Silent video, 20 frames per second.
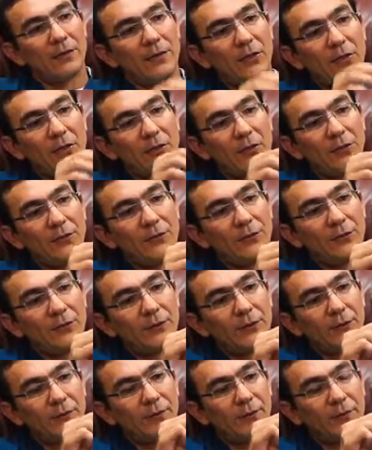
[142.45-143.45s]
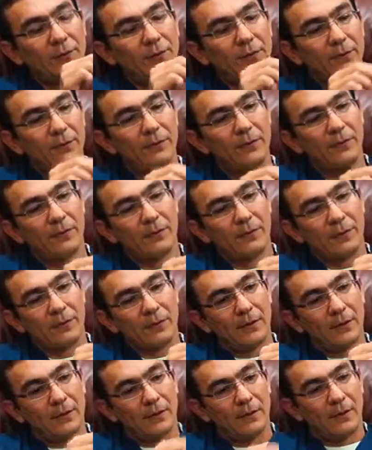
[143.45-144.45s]
nerves,
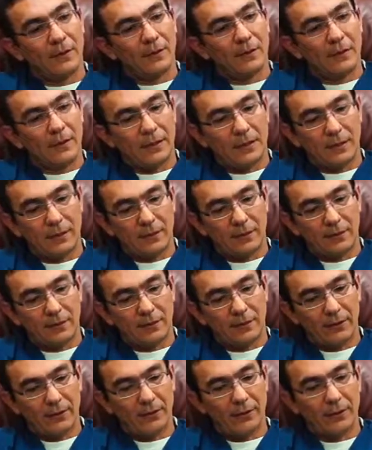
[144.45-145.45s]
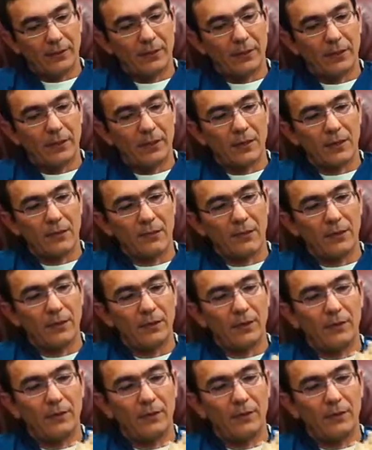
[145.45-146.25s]
and this is how